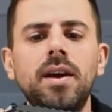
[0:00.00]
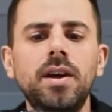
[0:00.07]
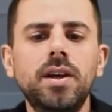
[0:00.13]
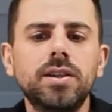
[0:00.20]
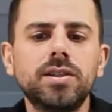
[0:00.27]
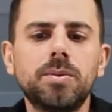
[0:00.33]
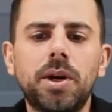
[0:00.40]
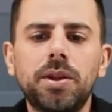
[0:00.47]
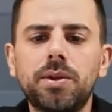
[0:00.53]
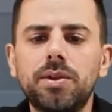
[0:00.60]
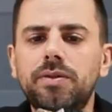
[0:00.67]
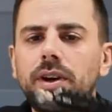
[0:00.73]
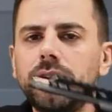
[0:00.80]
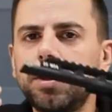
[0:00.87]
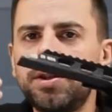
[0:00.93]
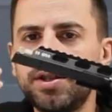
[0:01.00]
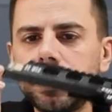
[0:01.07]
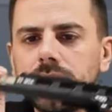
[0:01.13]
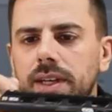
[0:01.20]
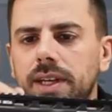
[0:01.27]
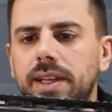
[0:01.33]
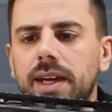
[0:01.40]
Some other
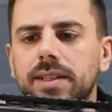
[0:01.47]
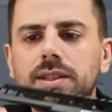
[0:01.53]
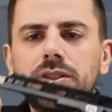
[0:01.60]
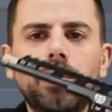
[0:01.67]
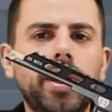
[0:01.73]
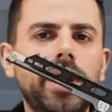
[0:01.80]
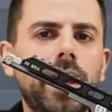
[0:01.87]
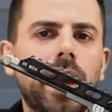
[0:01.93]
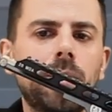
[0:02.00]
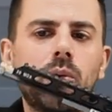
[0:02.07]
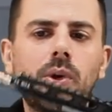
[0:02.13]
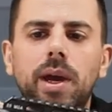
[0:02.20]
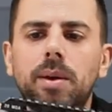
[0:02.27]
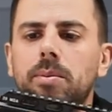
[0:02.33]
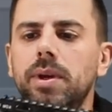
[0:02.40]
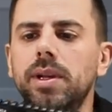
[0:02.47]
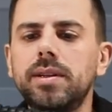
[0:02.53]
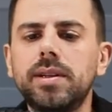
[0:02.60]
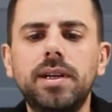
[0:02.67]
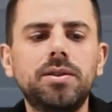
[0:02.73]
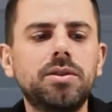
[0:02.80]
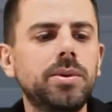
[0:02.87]
advantages, it has a 20 MOA built
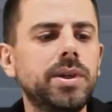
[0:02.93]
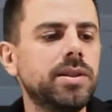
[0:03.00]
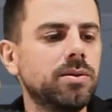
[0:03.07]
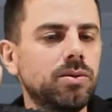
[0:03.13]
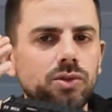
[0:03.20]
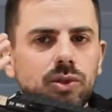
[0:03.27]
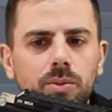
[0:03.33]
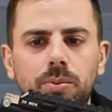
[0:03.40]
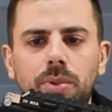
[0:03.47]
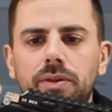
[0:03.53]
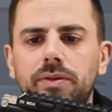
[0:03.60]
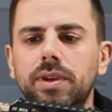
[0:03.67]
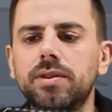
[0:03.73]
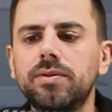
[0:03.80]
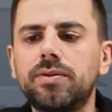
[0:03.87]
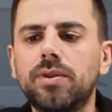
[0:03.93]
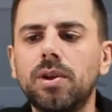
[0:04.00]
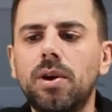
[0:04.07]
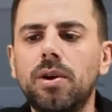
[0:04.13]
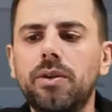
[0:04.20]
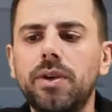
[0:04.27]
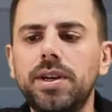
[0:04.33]
into it, so perfect for
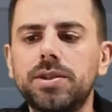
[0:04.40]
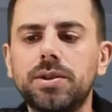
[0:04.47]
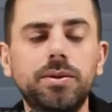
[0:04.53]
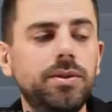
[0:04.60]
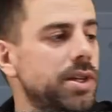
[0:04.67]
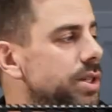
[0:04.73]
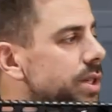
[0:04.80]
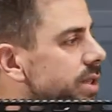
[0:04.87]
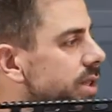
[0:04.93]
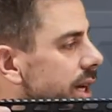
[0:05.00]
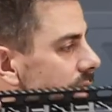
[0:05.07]
long range conditions.